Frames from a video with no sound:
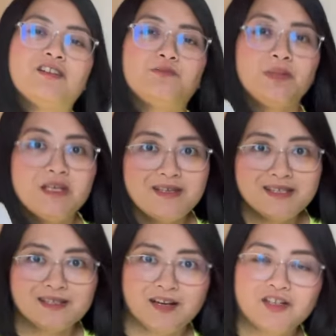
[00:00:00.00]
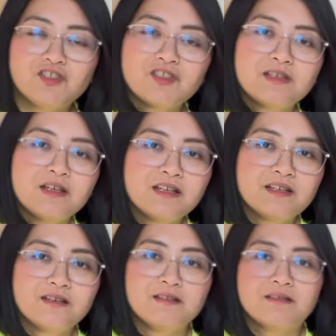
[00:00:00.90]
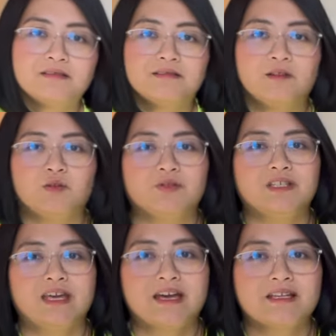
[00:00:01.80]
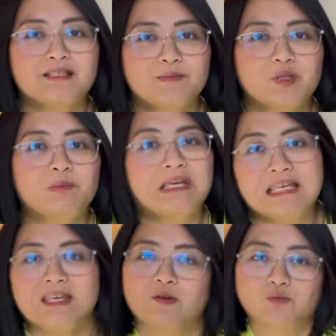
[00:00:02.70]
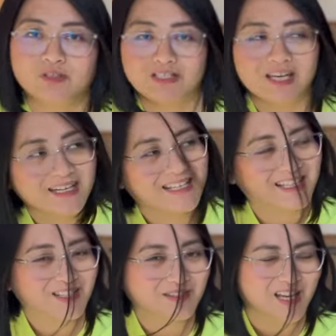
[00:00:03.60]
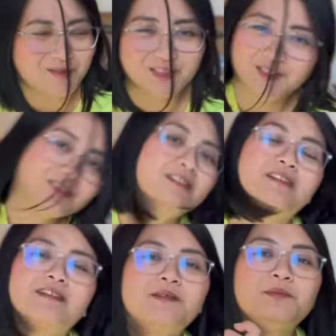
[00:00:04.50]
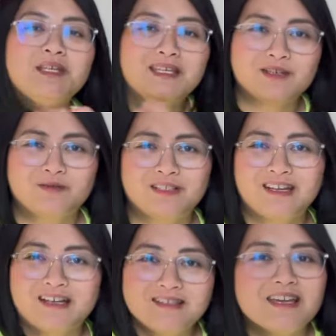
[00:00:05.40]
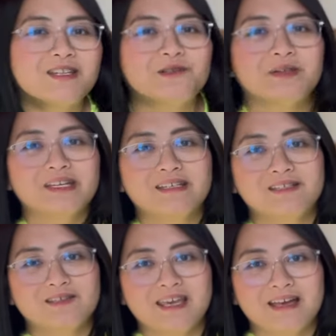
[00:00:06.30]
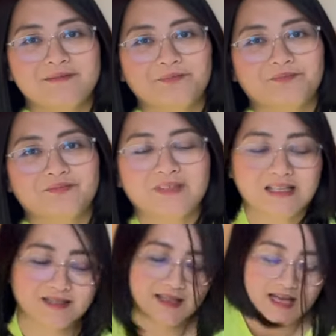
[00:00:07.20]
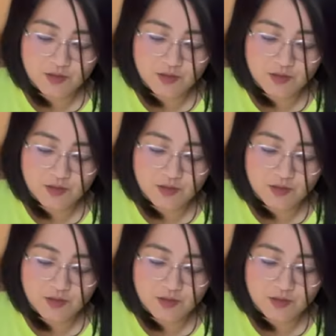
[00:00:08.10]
touch. Pinky touch! Holding hands, but pinky only. Pinky holding hands. Anyway, so yeah, that's the